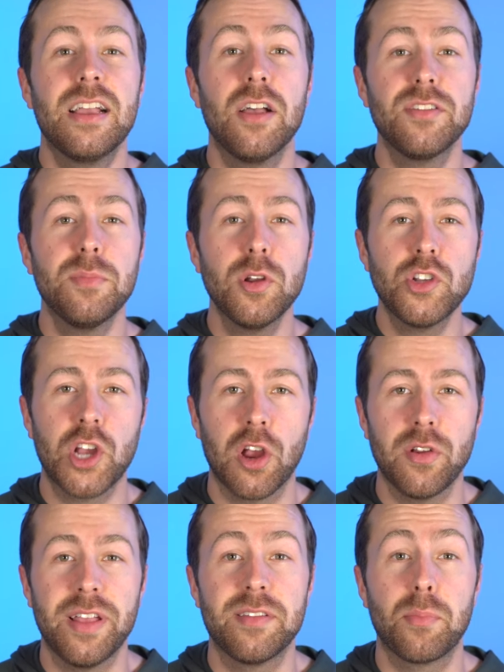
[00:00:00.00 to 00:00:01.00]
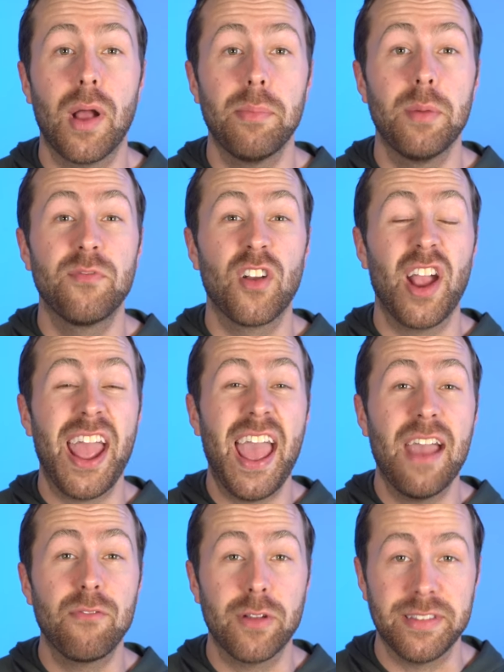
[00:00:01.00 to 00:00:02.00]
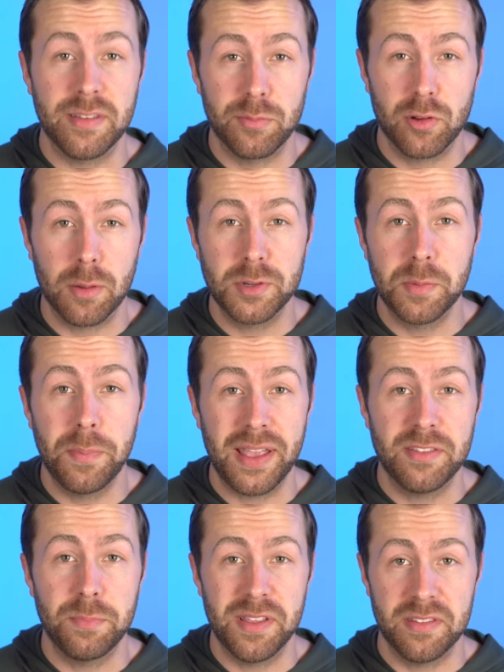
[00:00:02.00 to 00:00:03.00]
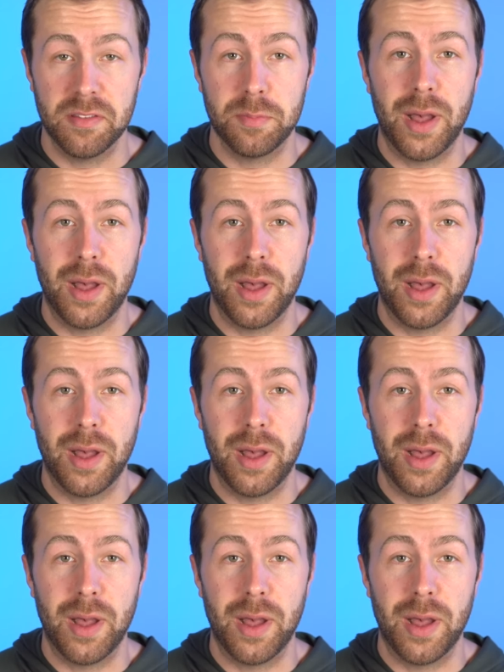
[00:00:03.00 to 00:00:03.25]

Customer churn is a problem for every subscription based business